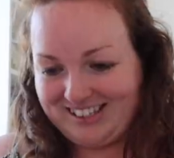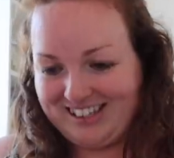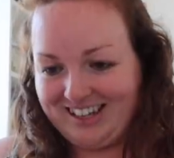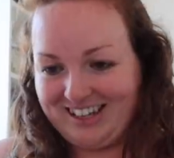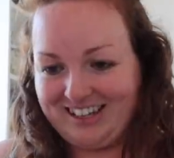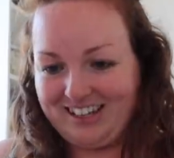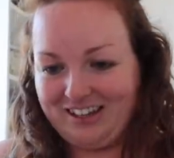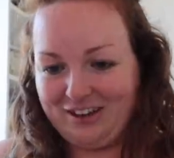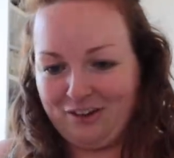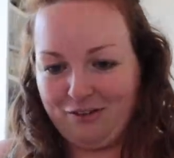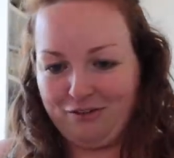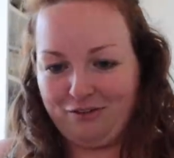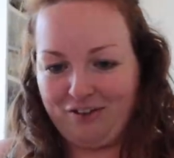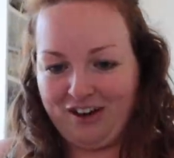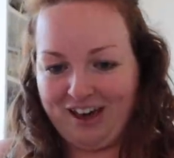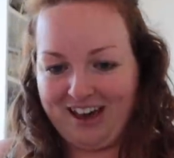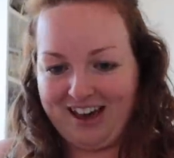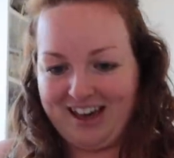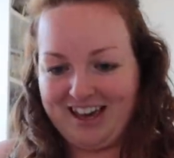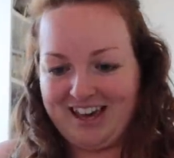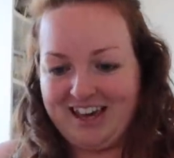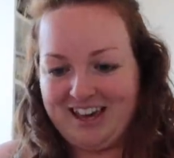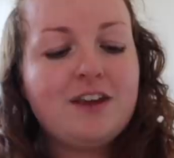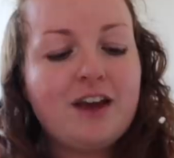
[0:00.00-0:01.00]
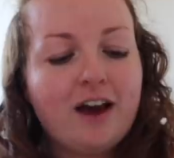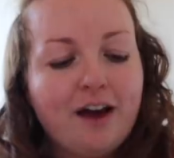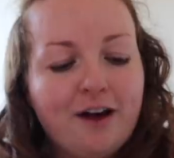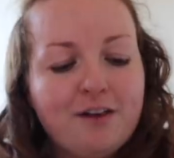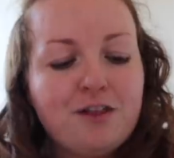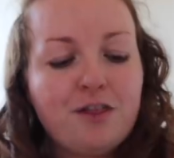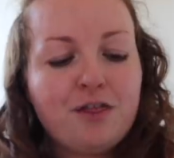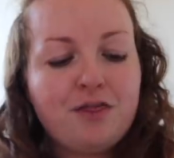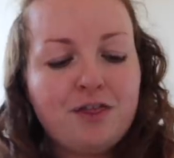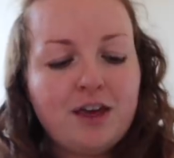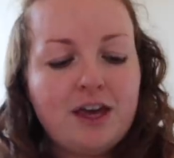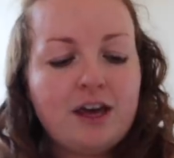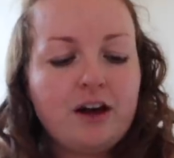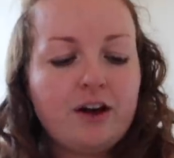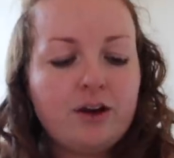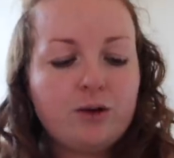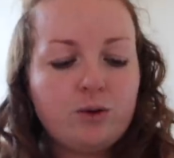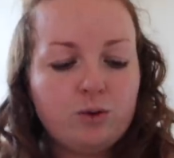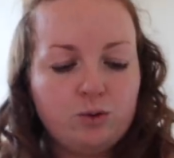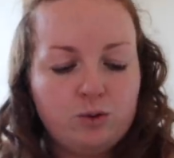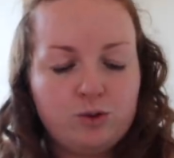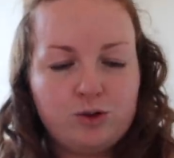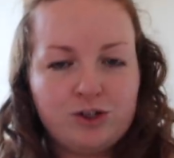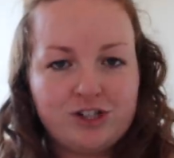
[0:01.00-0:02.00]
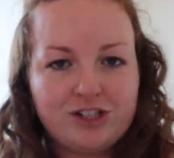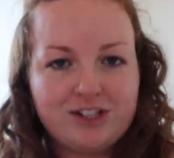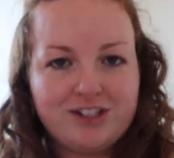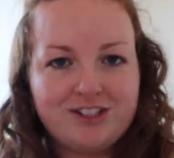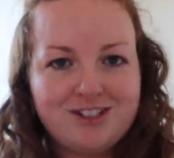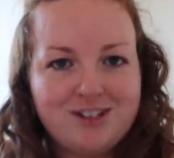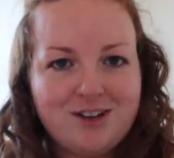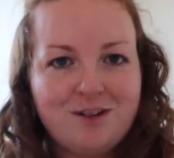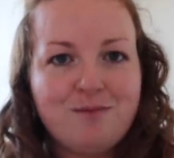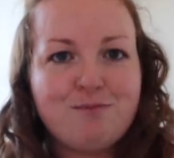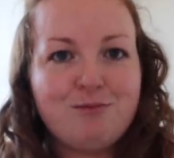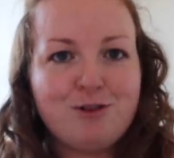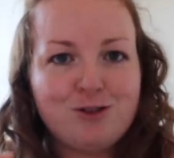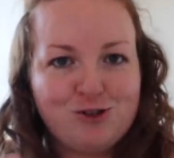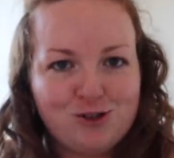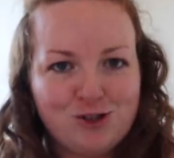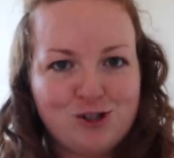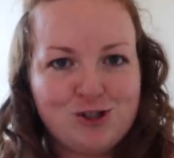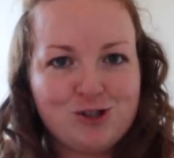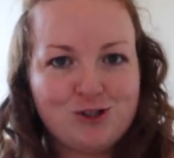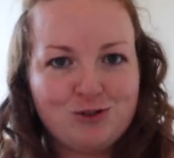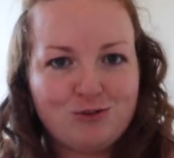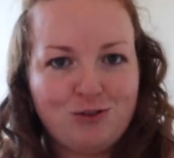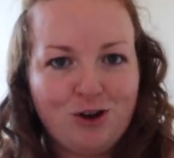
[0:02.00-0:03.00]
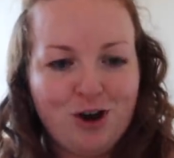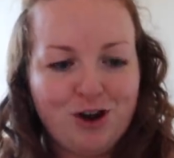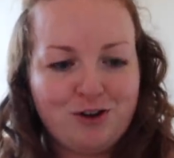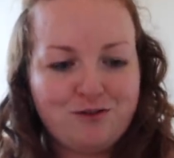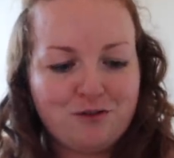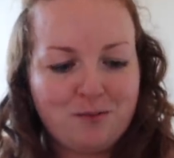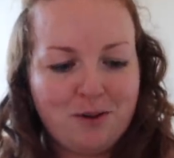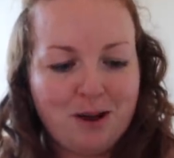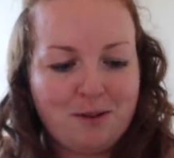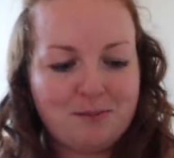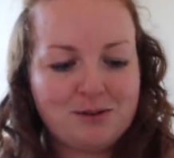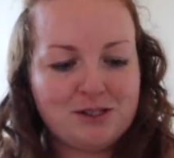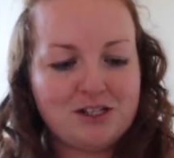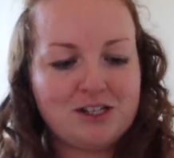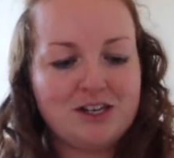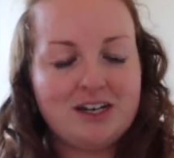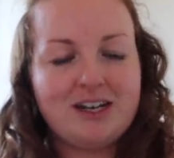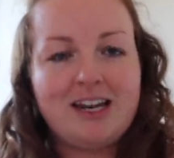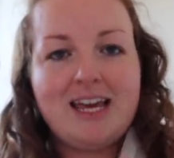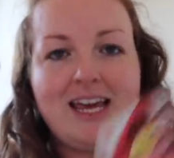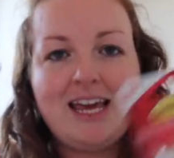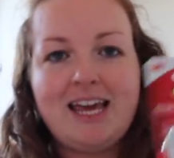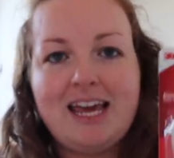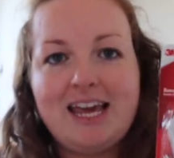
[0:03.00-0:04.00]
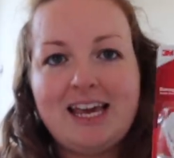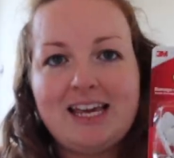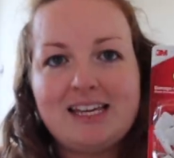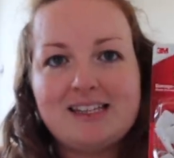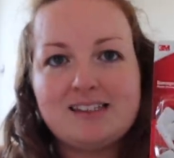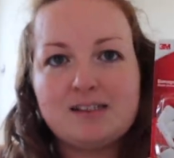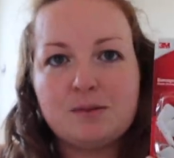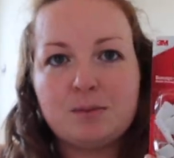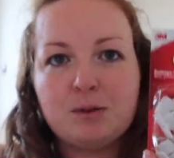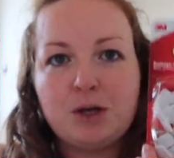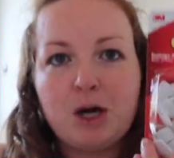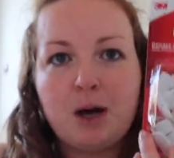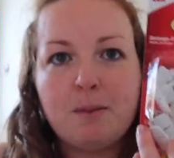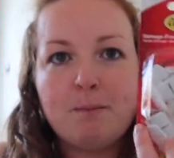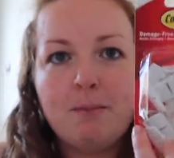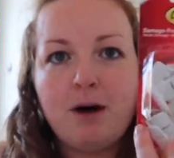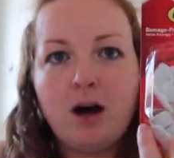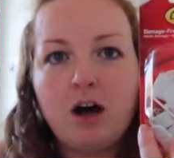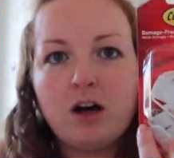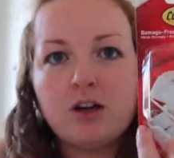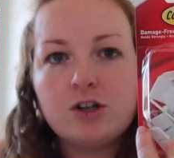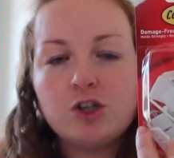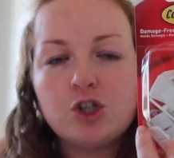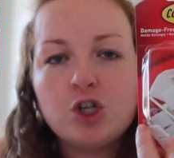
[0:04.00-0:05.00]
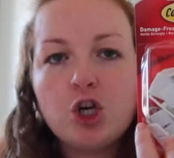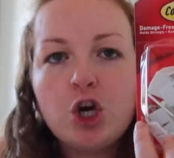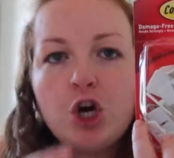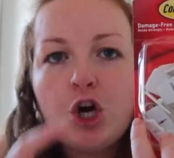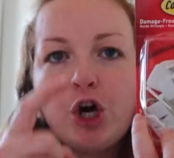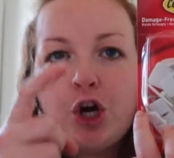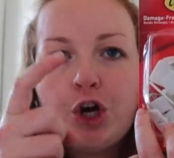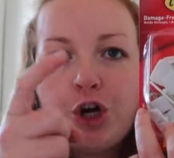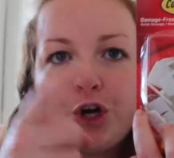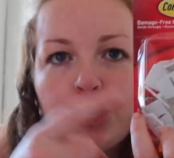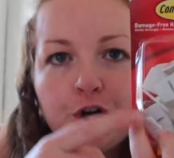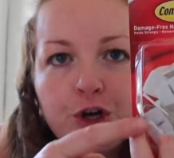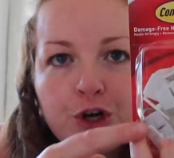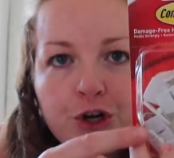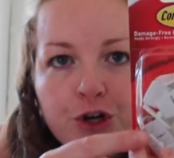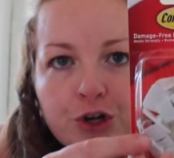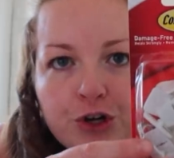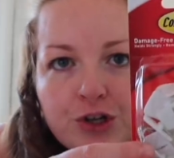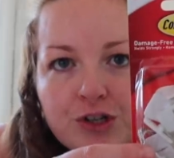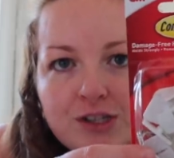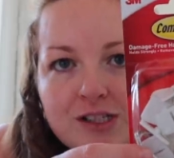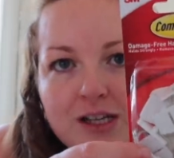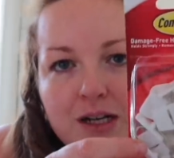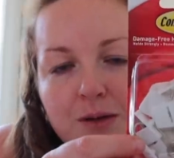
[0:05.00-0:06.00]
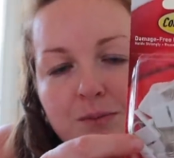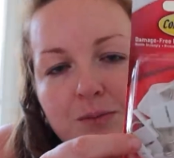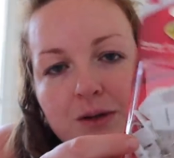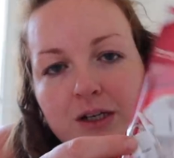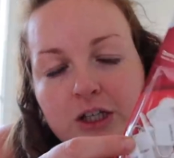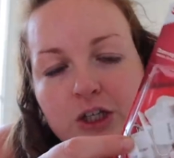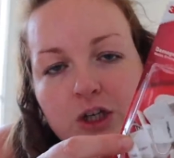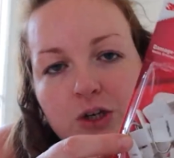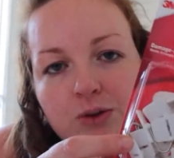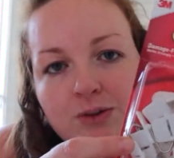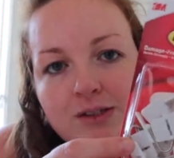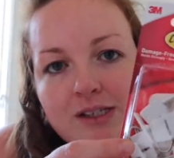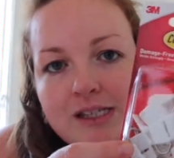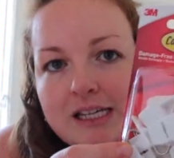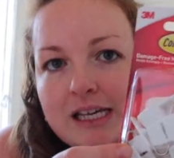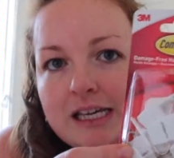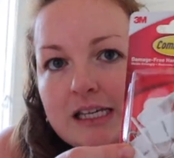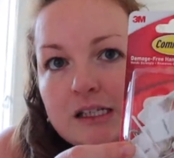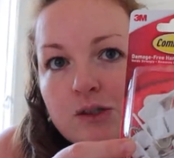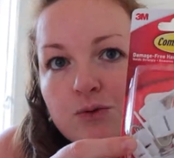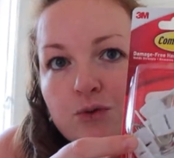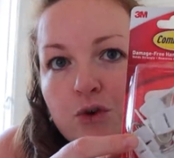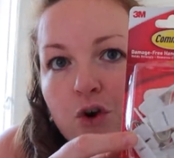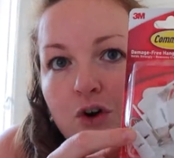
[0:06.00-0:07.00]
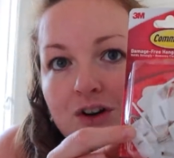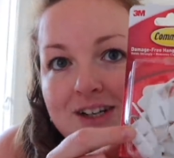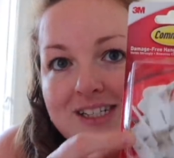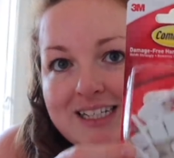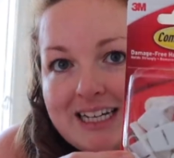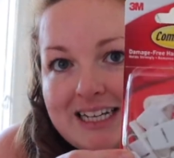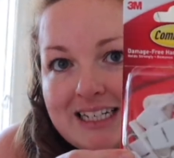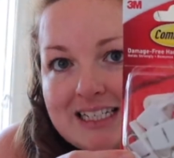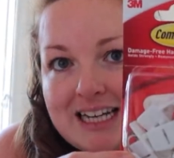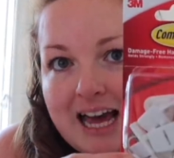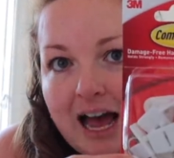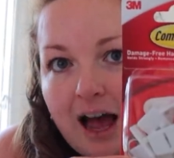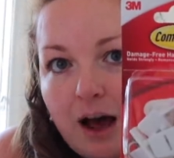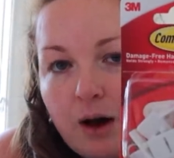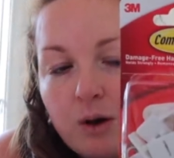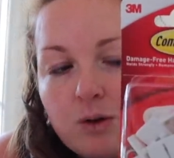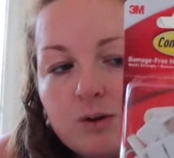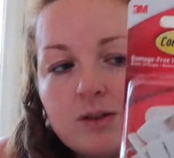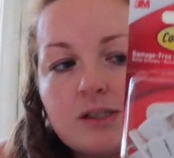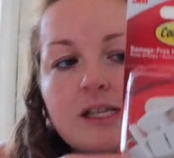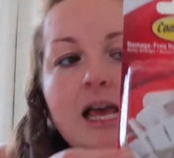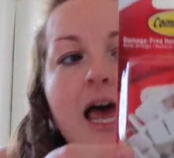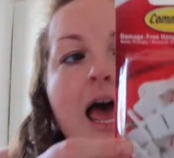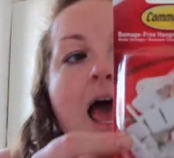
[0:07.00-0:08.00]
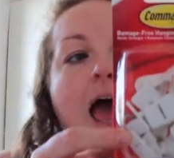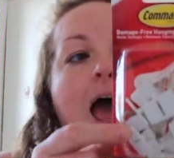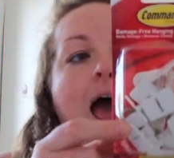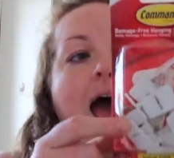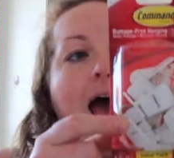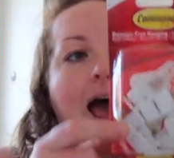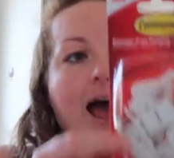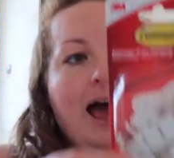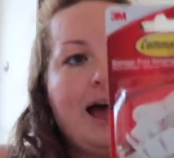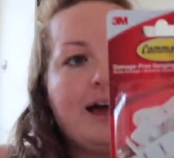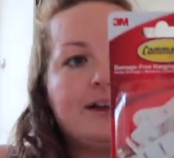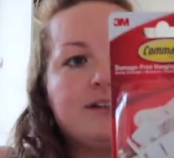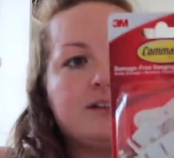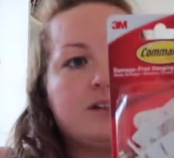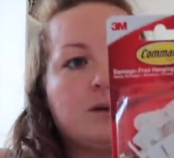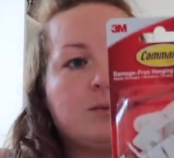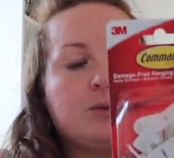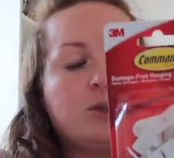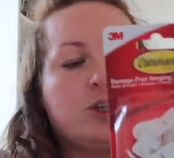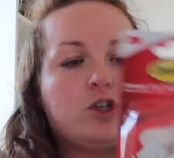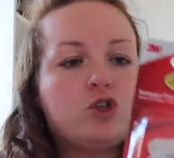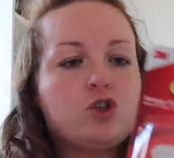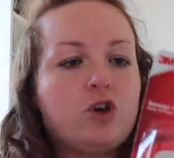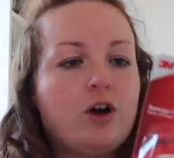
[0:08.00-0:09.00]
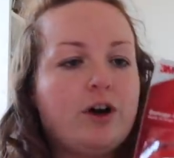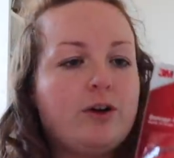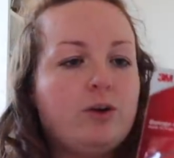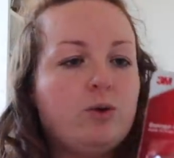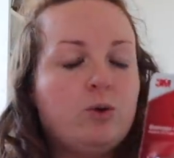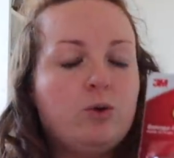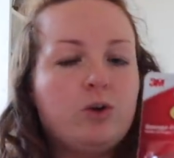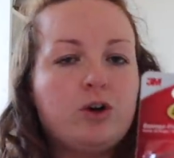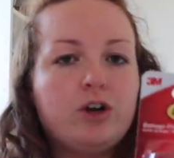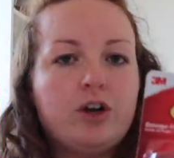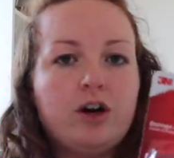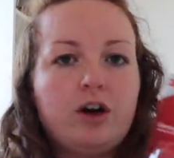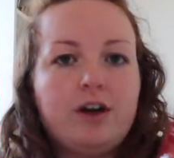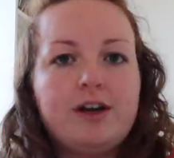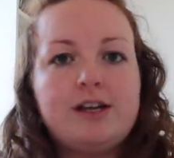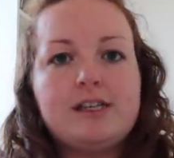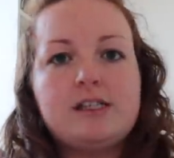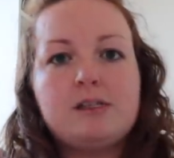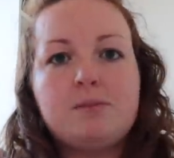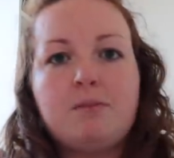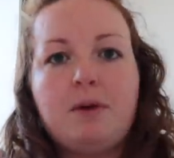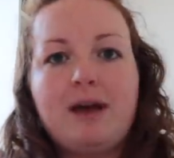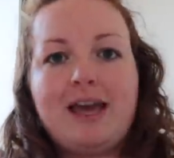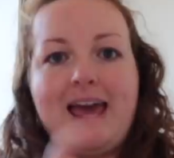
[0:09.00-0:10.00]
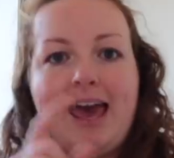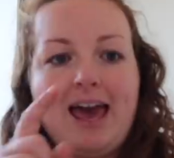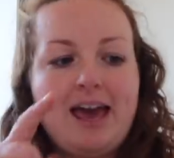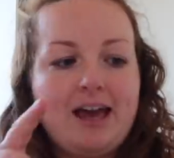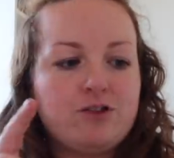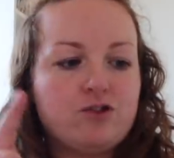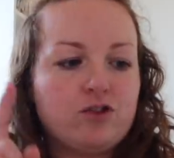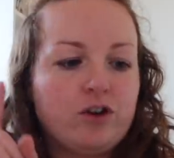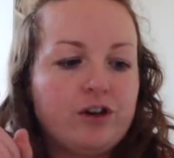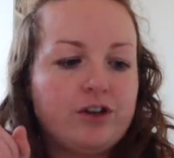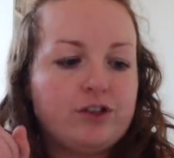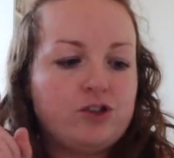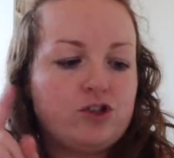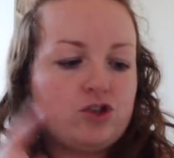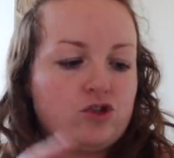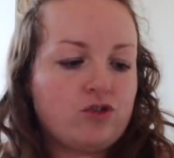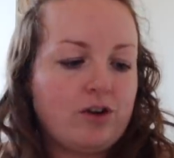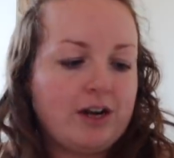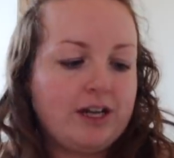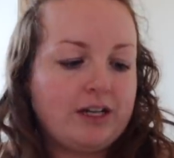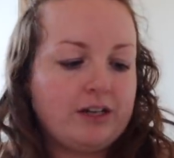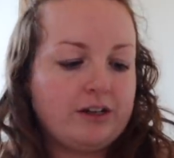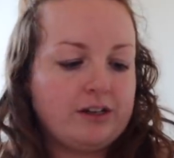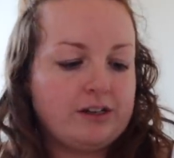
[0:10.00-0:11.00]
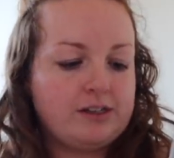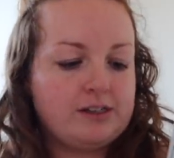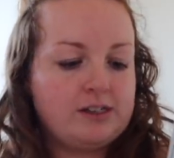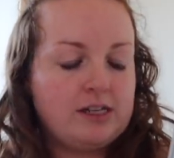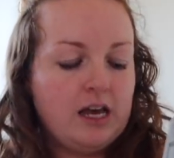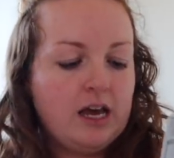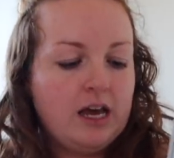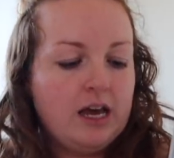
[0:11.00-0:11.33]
Thank you, Faye. The other thing I ordered that's just arrived from Amazon is some command hooks, and I'm gonna use these for our tea towels, and I'm gonna try and organize my hairdryer and straighteners